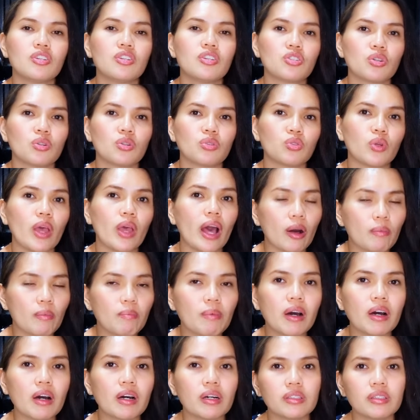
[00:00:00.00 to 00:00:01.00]
So to help
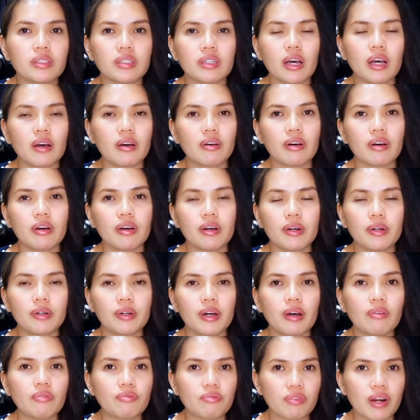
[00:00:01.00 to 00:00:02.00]
out
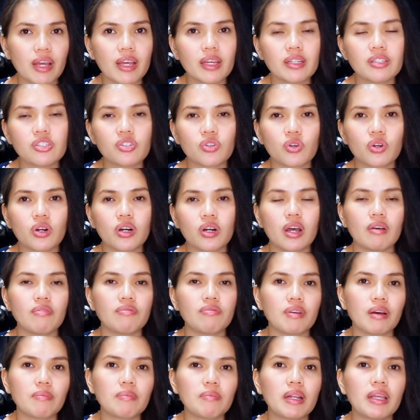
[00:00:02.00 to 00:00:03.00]
a friend or a
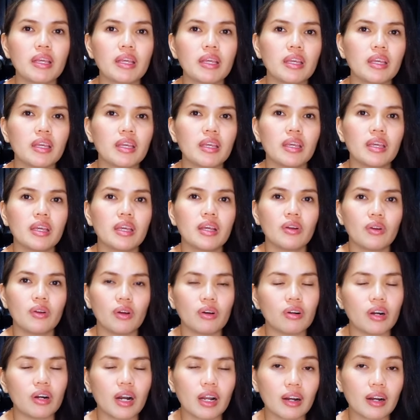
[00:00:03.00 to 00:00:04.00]
family
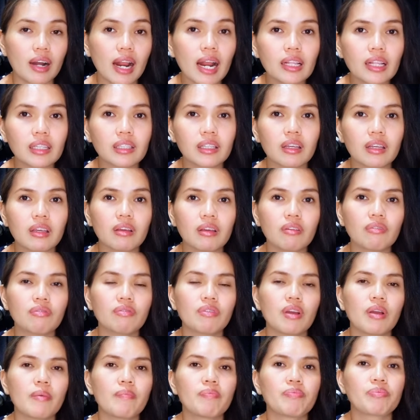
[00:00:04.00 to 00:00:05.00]
or a relative,
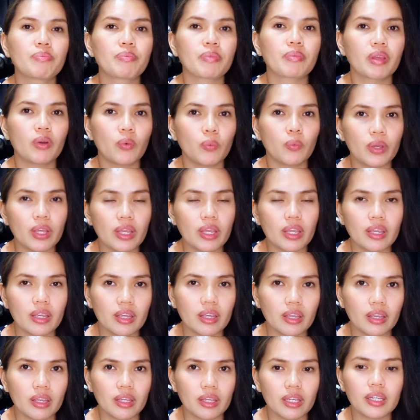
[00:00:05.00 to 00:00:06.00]

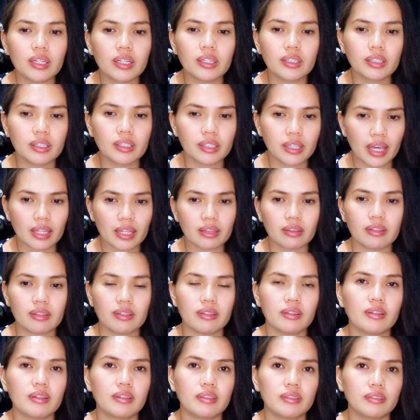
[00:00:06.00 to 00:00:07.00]
we get
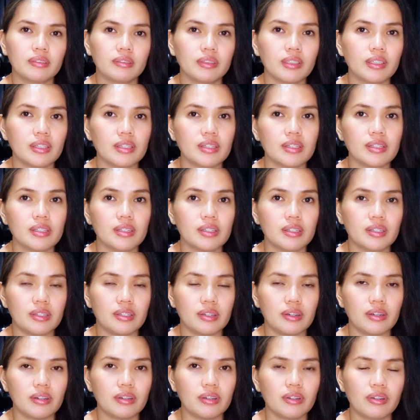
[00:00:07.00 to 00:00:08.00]

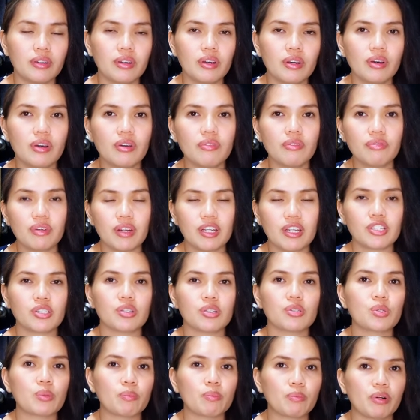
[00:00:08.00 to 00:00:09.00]
the
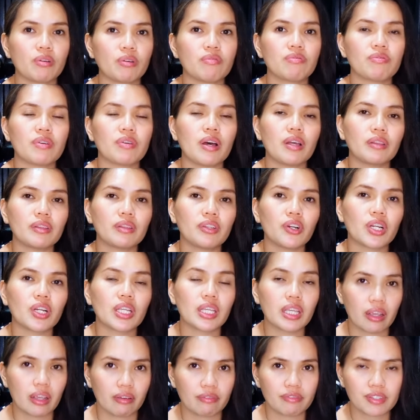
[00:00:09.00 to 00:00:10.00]
financial support under
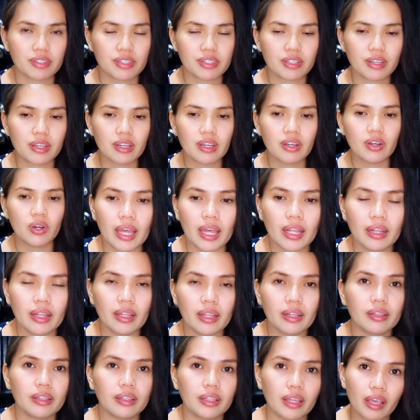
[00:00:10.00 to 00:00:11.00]
gifts. And
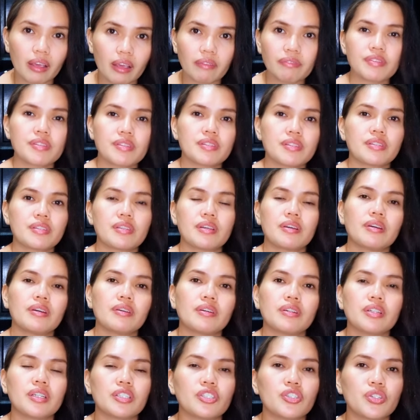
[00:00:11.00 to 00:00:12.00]
then gifts,
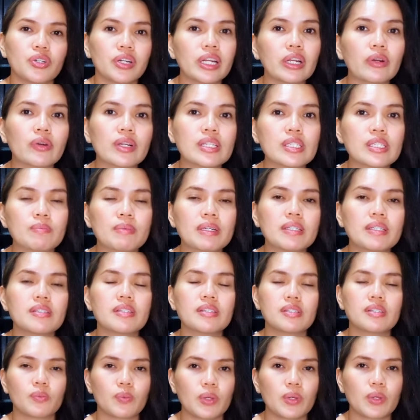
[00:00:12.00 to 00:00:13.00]
during
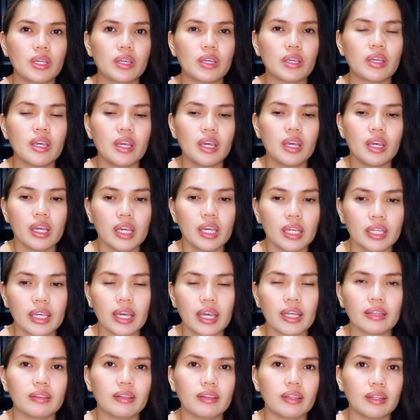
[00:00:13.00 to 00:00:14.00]
Christmas, we
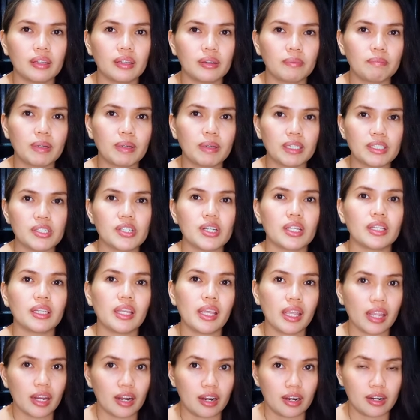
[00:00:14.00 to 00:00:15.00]
get the budget
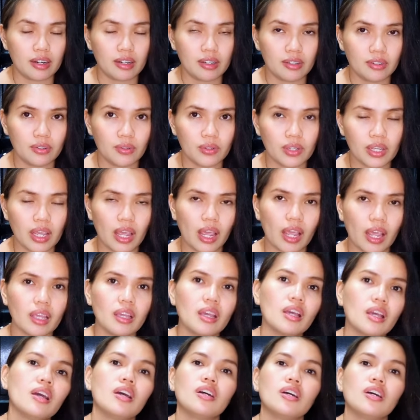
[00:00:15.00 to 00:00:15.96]
here, okay?